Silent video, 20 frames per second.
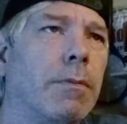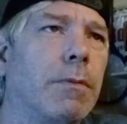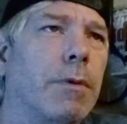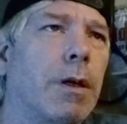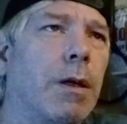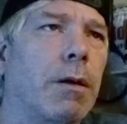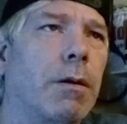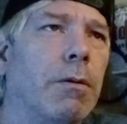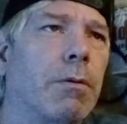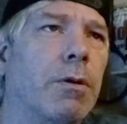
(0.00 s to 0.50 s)

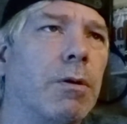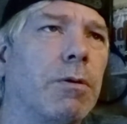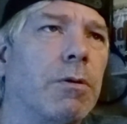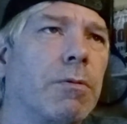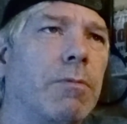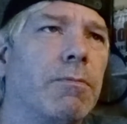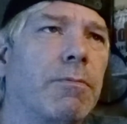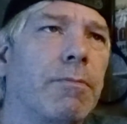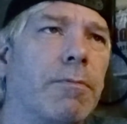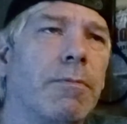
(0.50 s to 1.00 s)
I don't know,
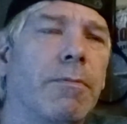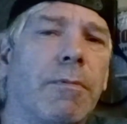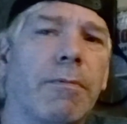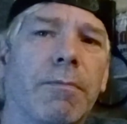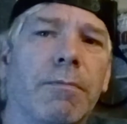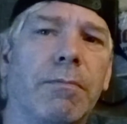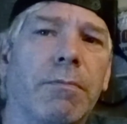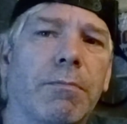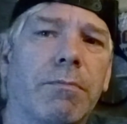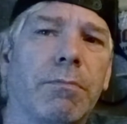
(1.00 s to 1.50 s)

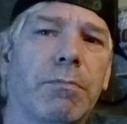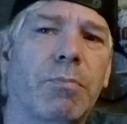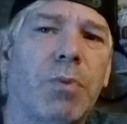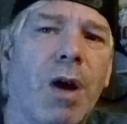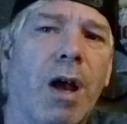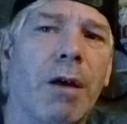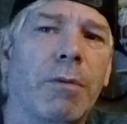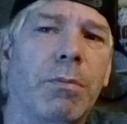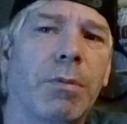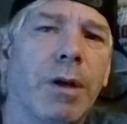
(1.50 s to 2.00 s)

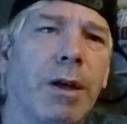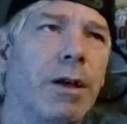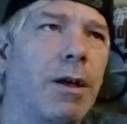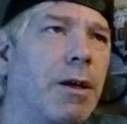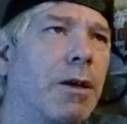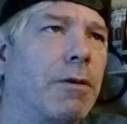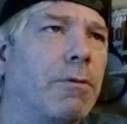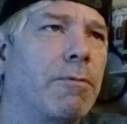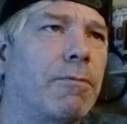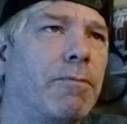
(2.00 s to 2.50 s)

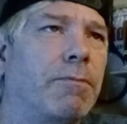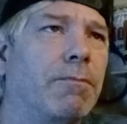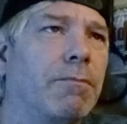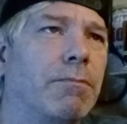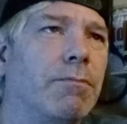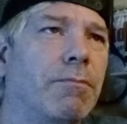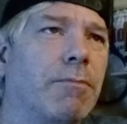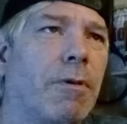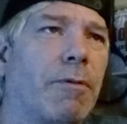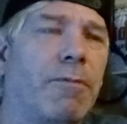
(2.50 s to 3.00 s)
probably
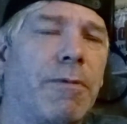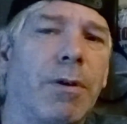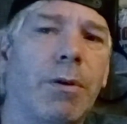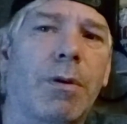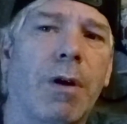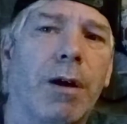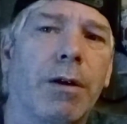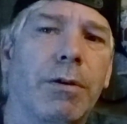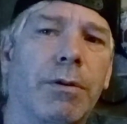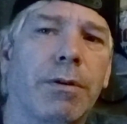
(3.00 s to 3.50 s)
a few
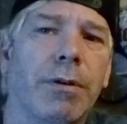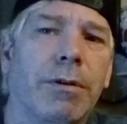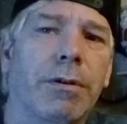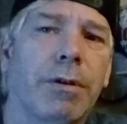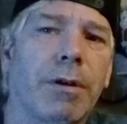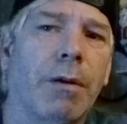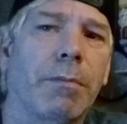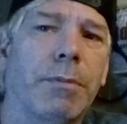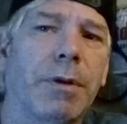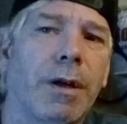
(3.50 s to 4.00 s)
hundred or
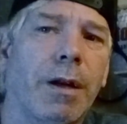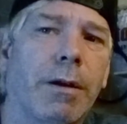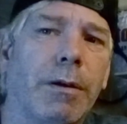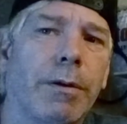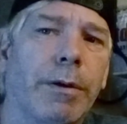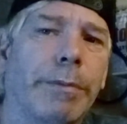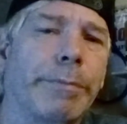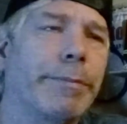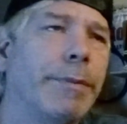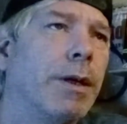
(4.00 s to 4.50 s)
something. I
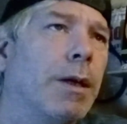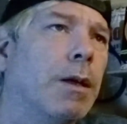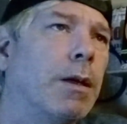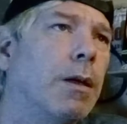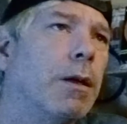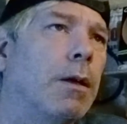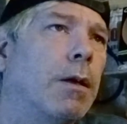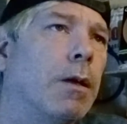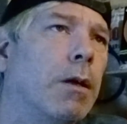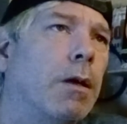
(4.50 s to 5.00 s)
don't know.
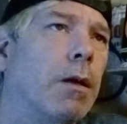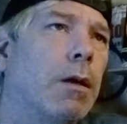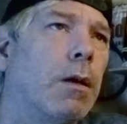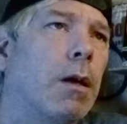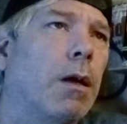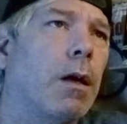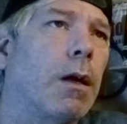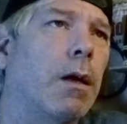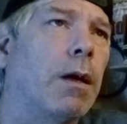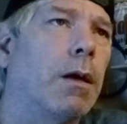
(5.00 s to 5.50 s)

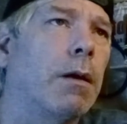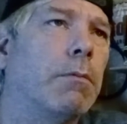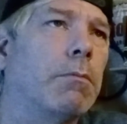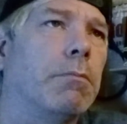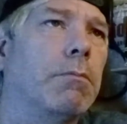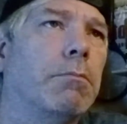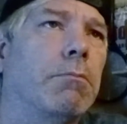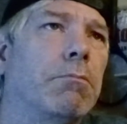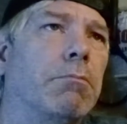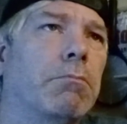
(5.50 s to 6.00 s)
Uh,
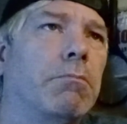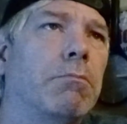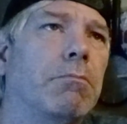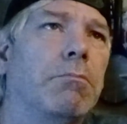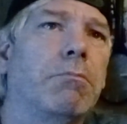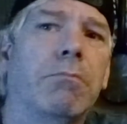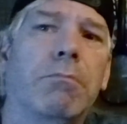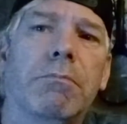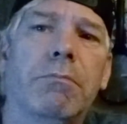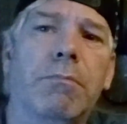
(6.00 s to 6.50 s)

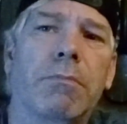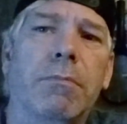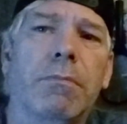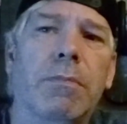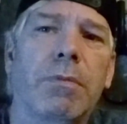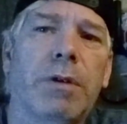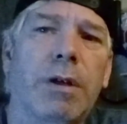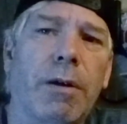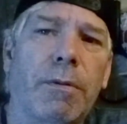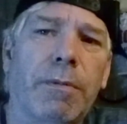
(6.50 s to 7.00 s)

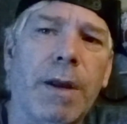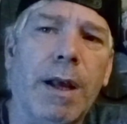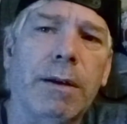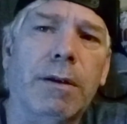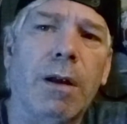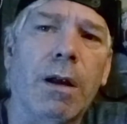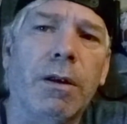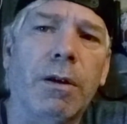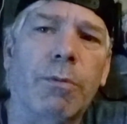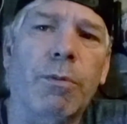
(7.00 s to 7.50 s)
see if
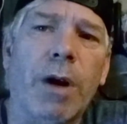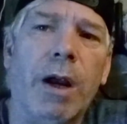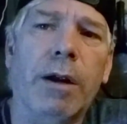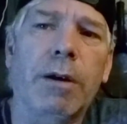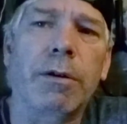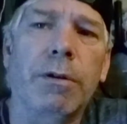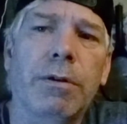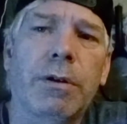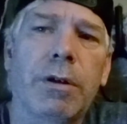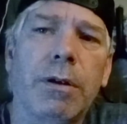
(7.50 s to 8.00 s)
that's on the
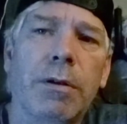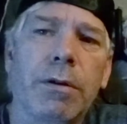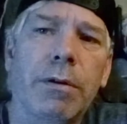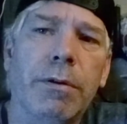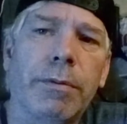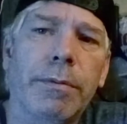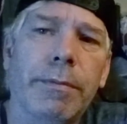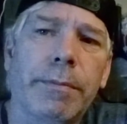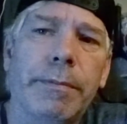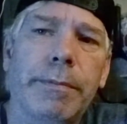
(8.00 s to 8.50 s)
record,
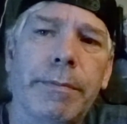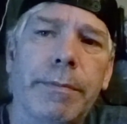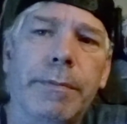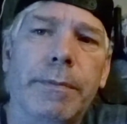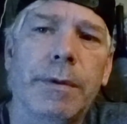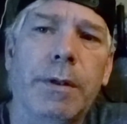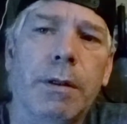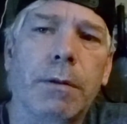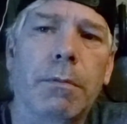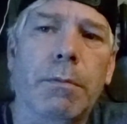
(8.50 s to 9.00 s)
too.
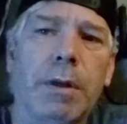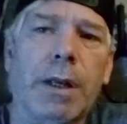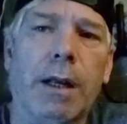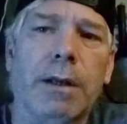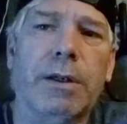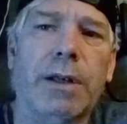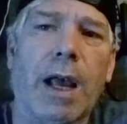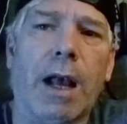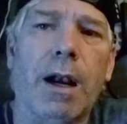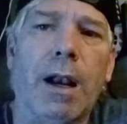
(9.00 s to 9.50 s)
That
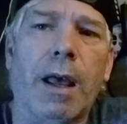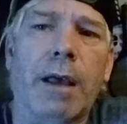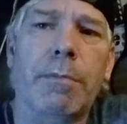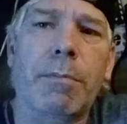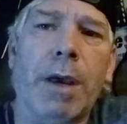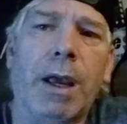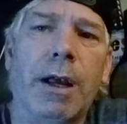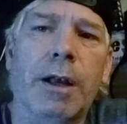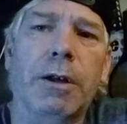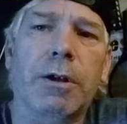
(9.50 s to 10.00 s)
satellite
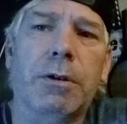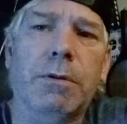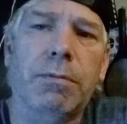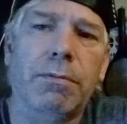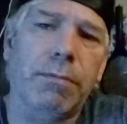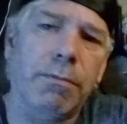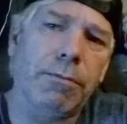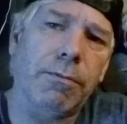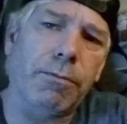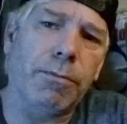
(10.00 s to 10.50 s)
man's
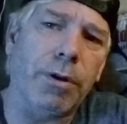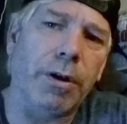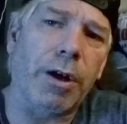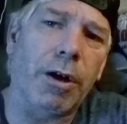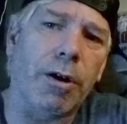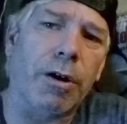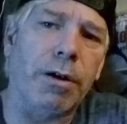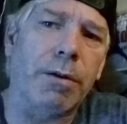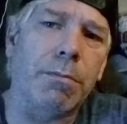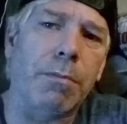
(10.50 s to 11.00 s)
really
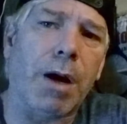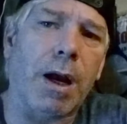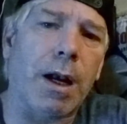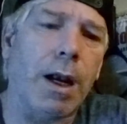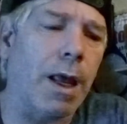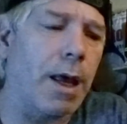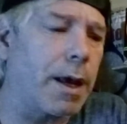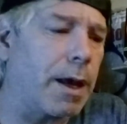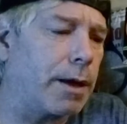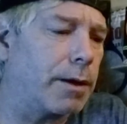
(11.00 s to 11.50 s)
hurting my
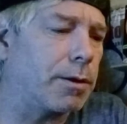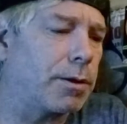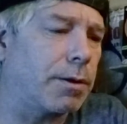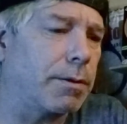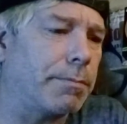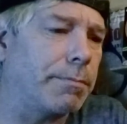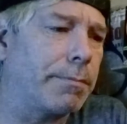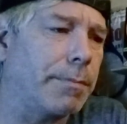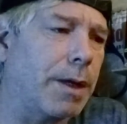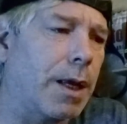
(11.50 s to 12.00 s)

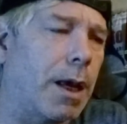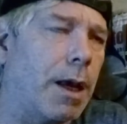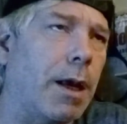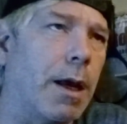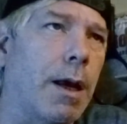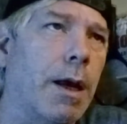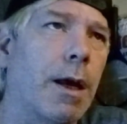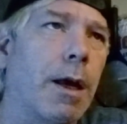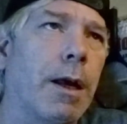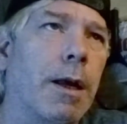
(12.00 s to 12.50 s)
legs,
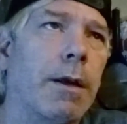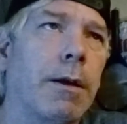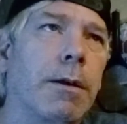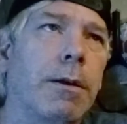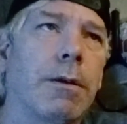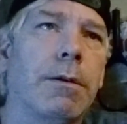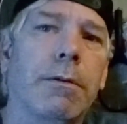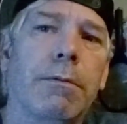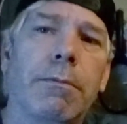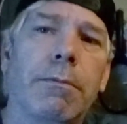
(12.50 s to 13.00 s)
and